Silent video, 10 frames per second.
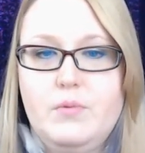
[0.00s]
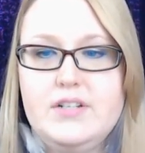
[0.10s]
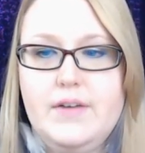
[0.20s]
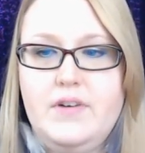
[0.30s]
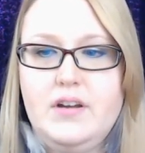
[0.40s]
We're
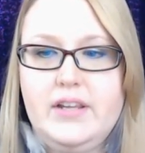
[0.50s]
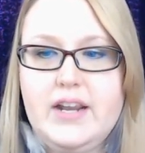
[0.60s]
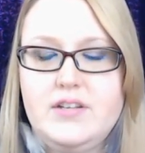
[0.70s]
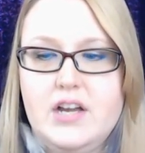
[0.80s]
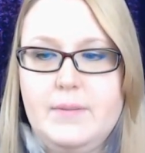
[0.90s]
definitely
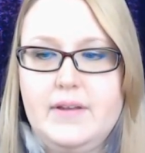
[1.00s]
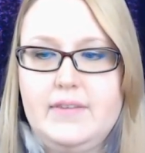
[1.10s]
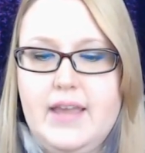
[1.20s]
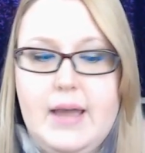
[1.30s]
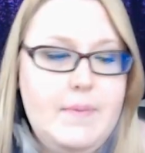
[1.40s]
going to talk about
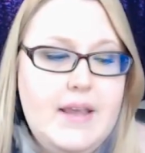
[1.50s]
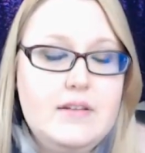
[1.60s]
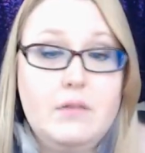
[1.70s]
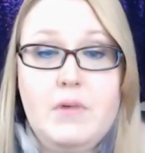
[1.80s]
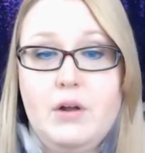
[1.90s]
that.
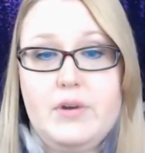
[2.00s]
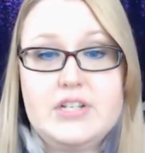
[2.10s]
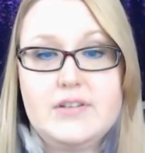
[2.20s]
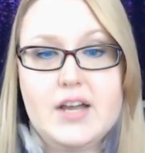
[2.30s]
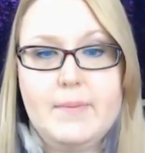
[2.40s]
Why don't we
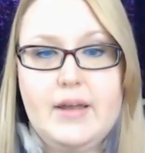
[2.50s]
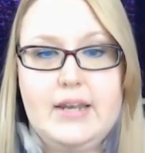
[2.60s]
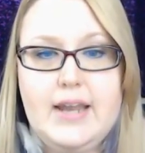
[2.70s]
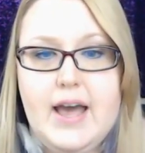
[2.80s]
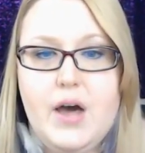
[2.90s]
just talk about
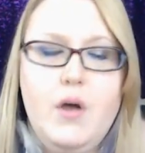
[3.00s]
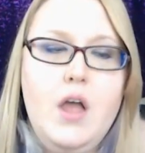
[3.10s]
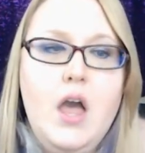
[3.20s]
it now?